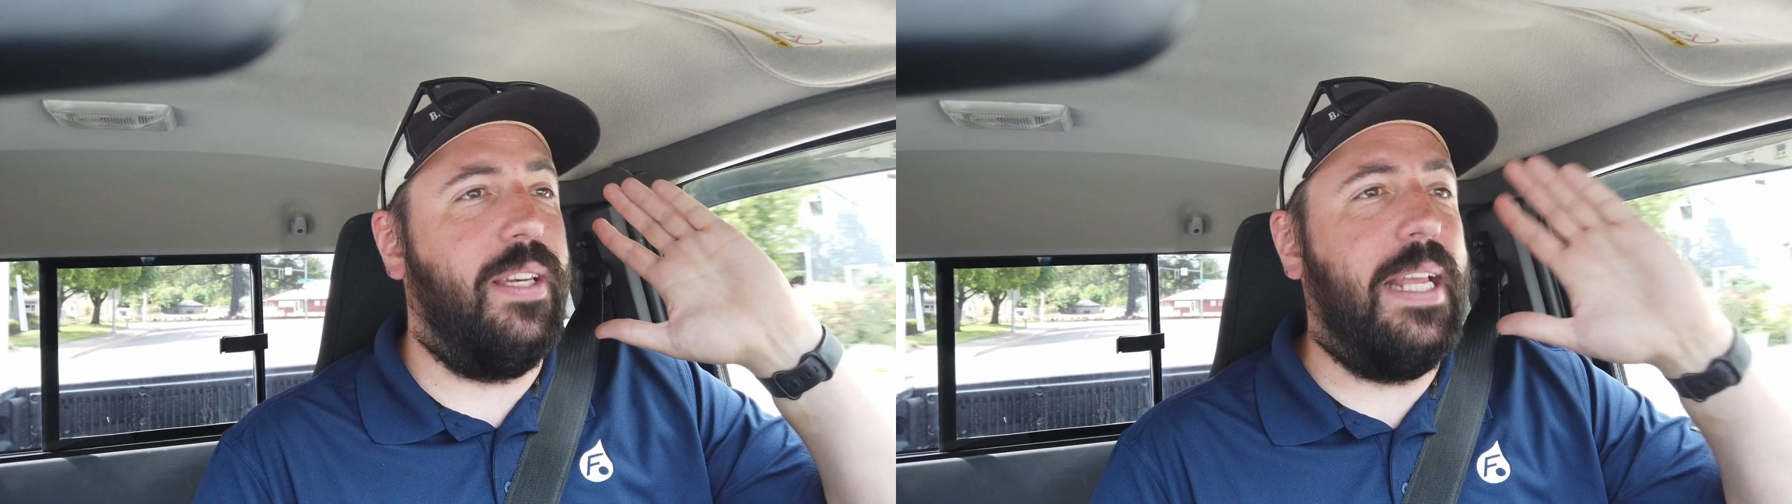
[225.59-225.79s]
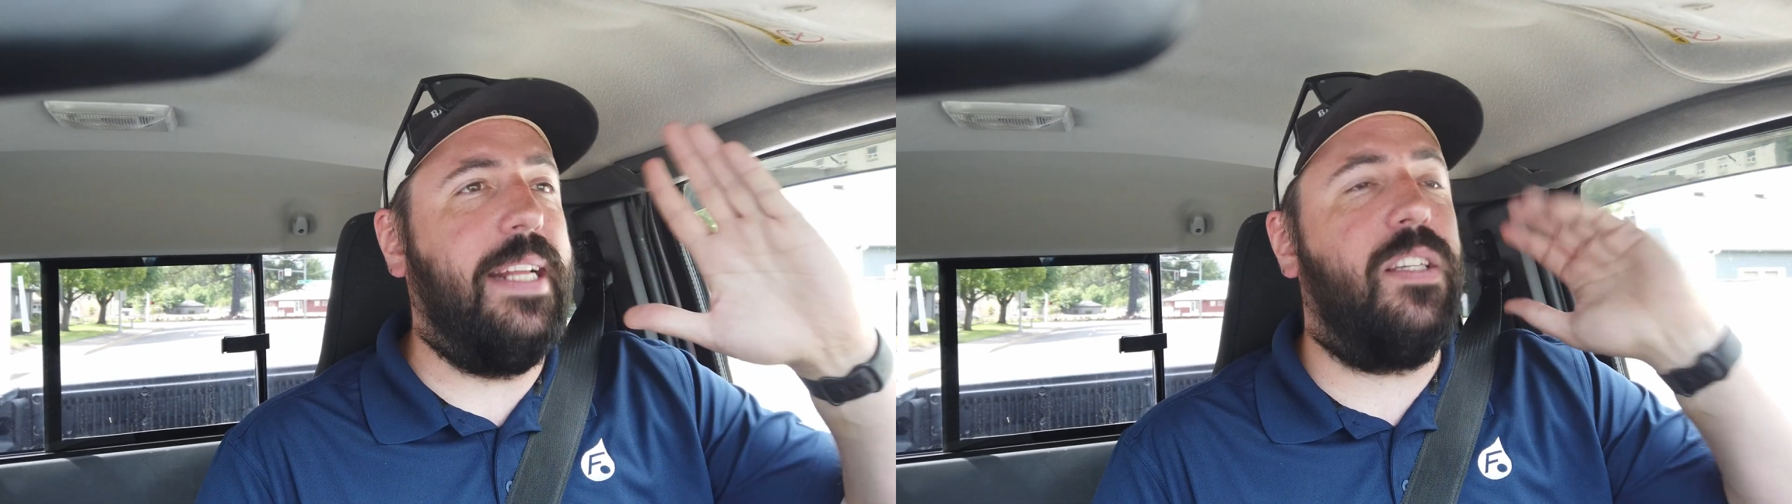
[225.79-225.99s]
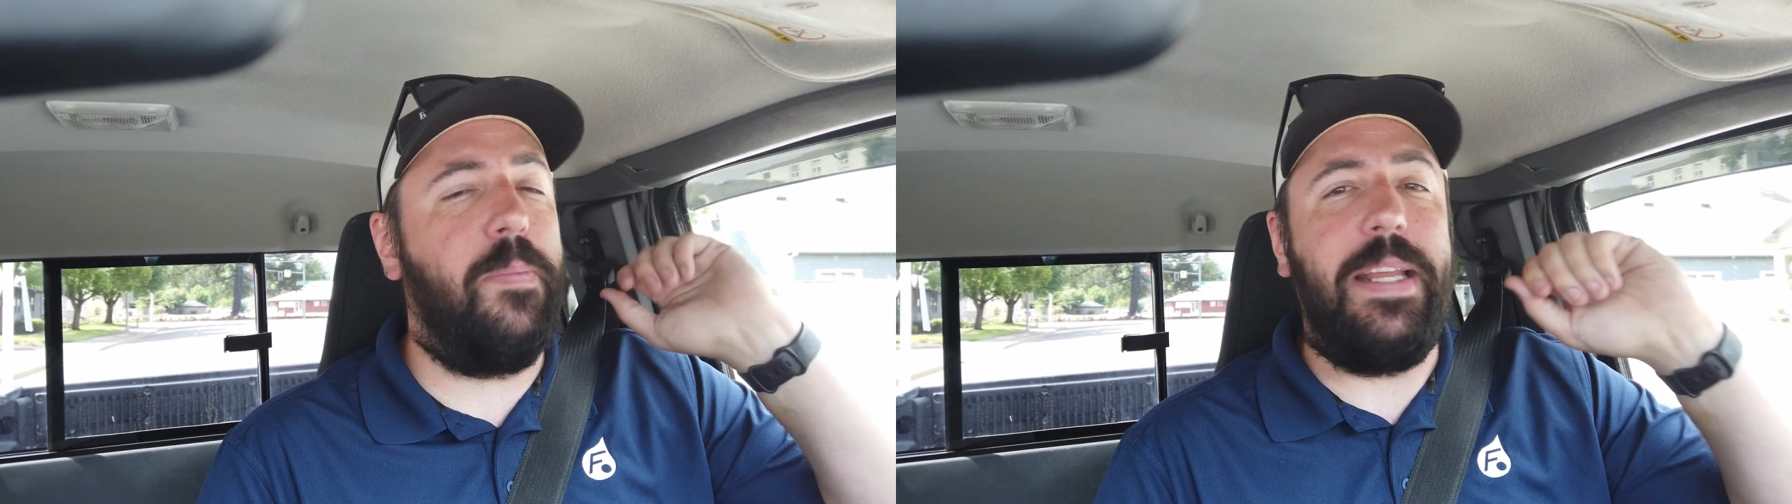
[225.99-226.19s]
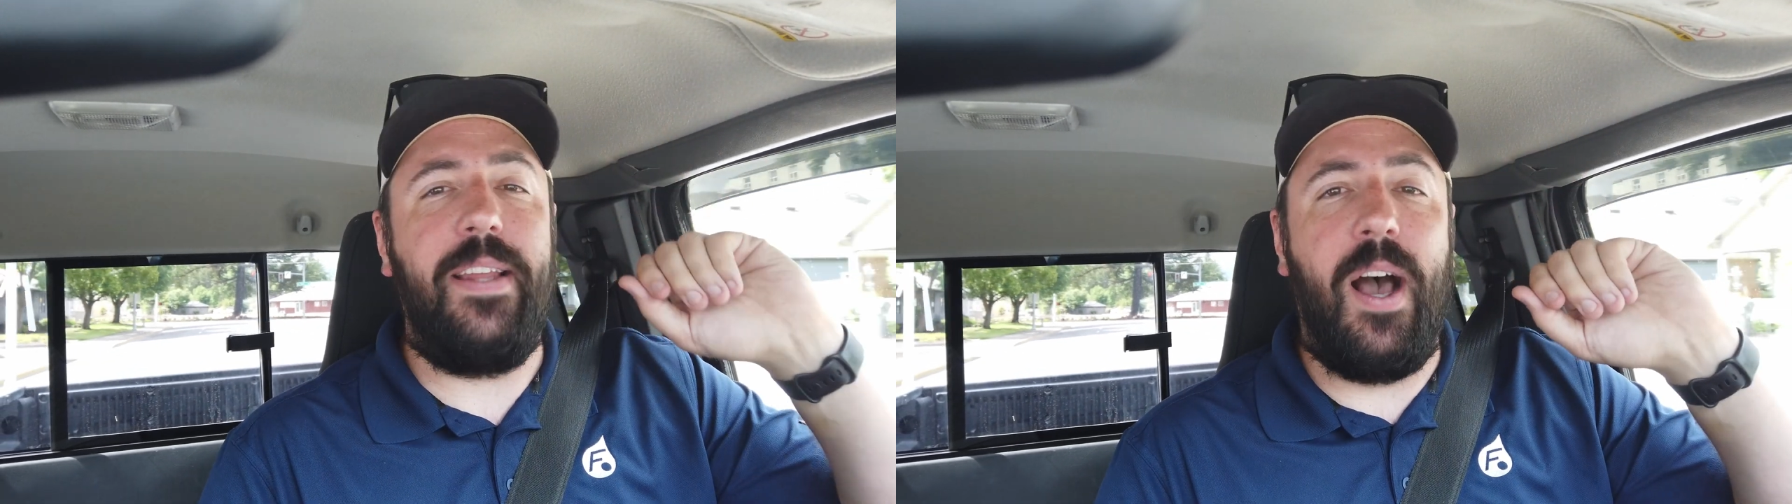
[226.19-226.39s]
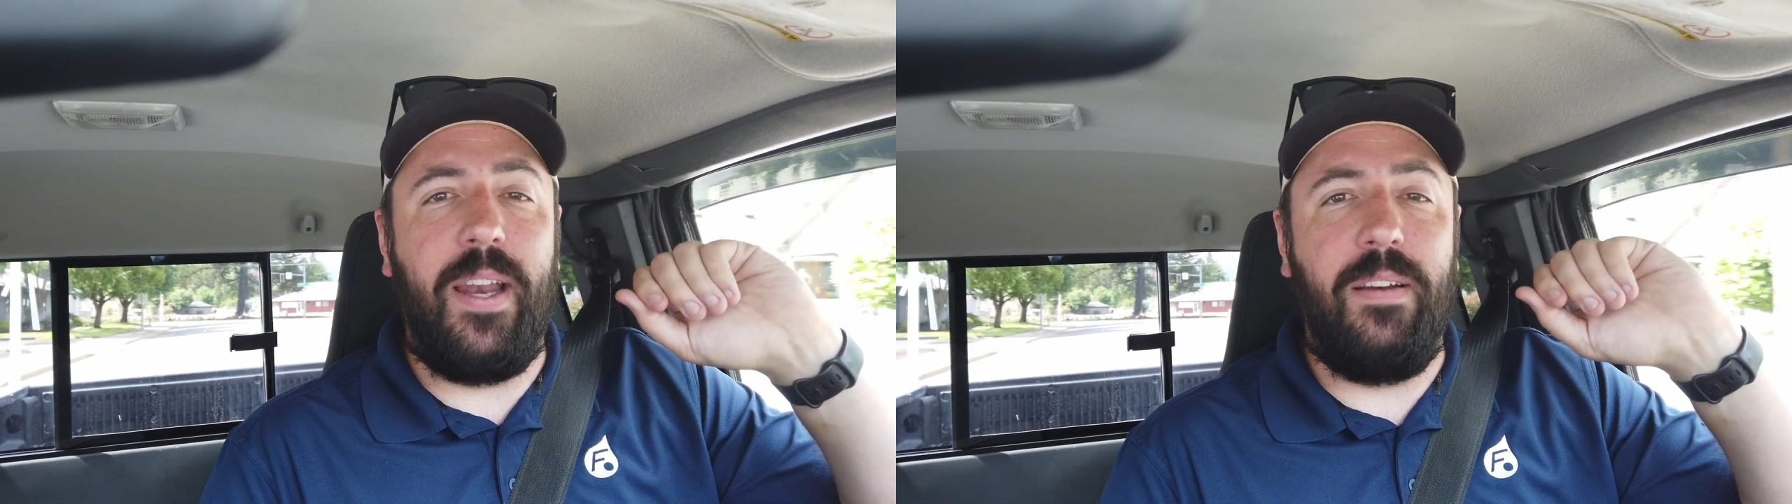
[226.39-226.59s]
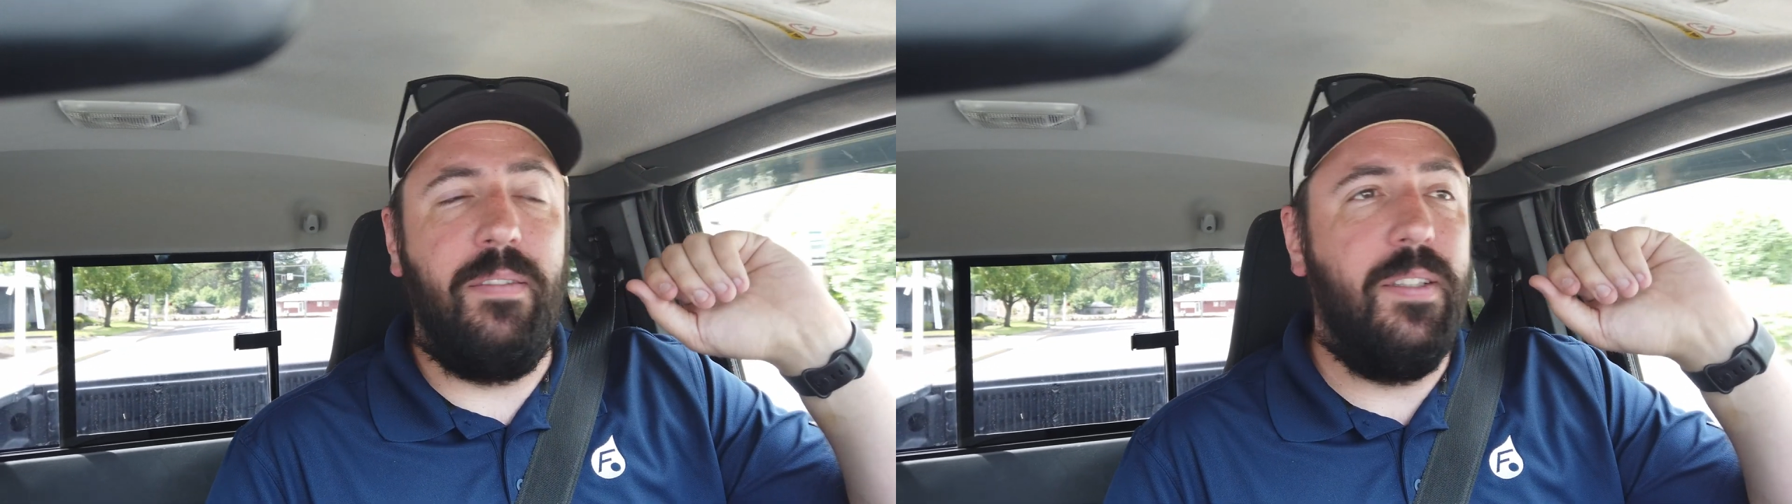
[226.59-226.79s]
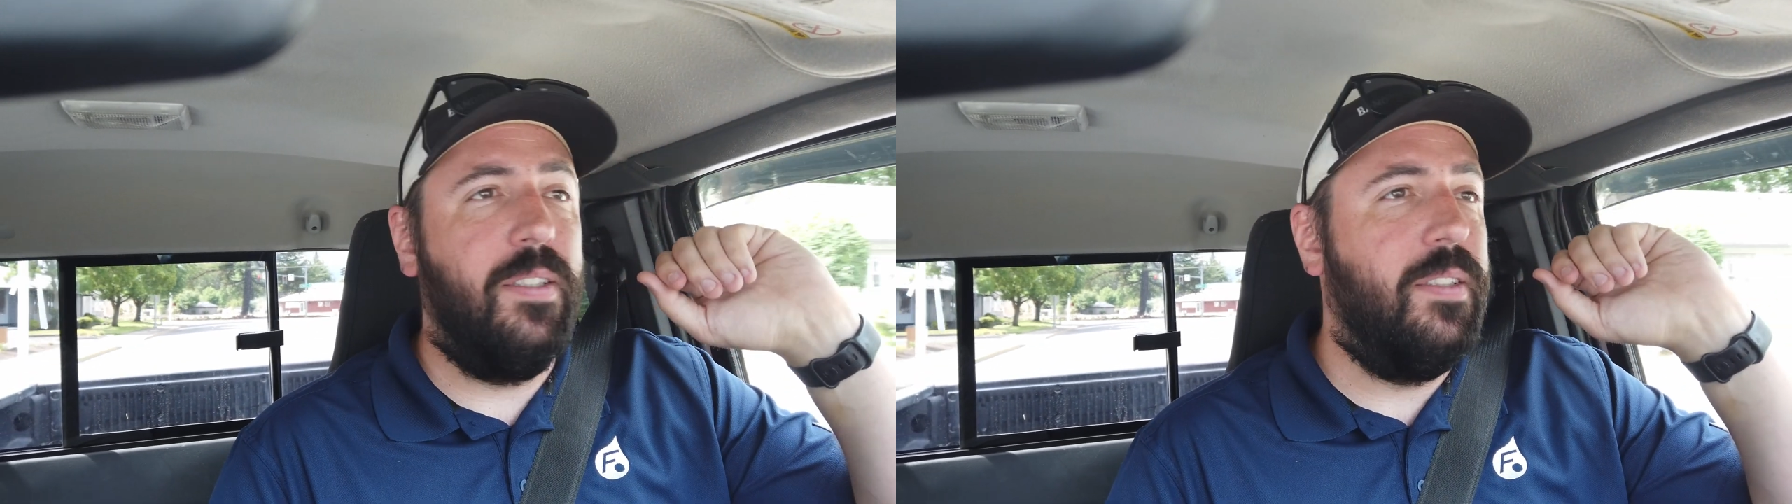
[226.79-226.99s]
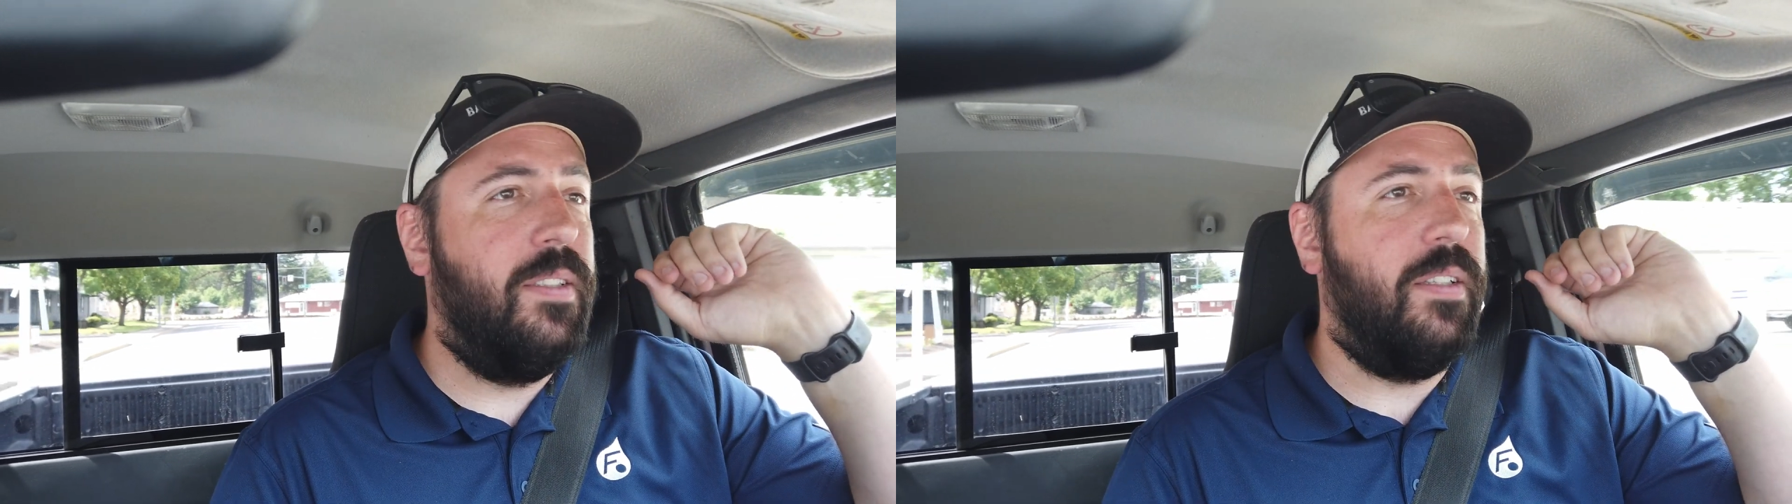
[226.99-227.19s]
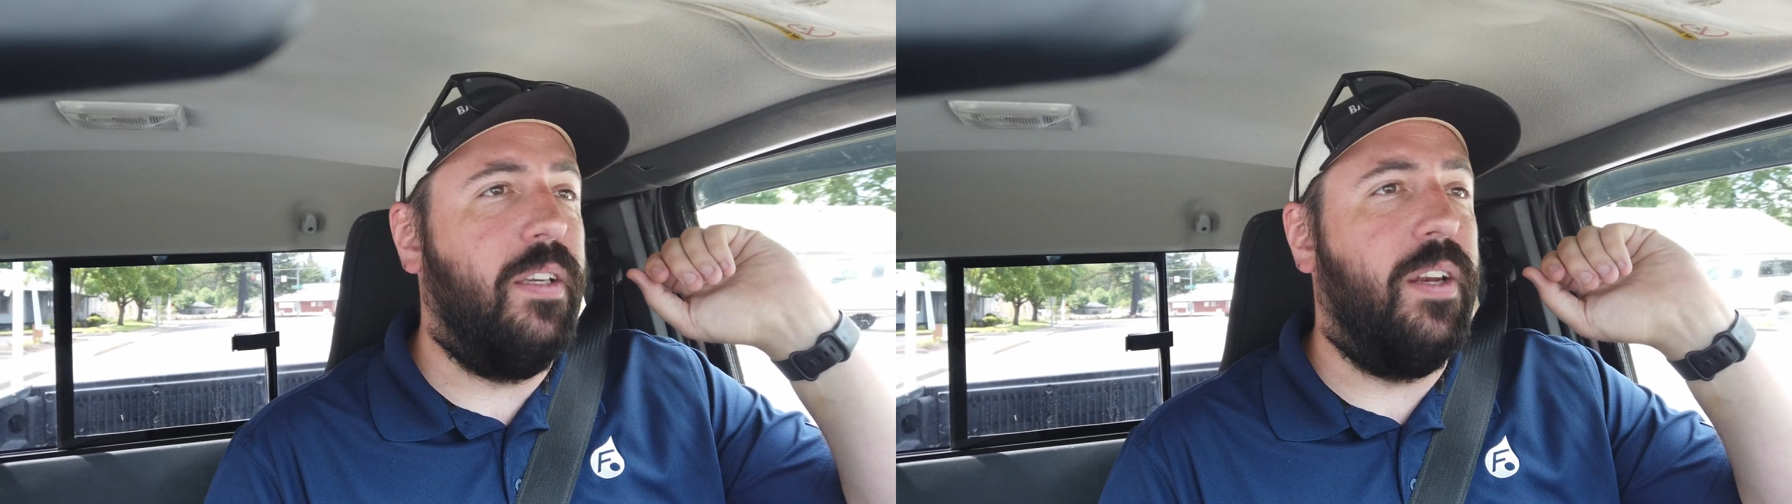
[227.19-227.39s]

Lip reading: needs to be done.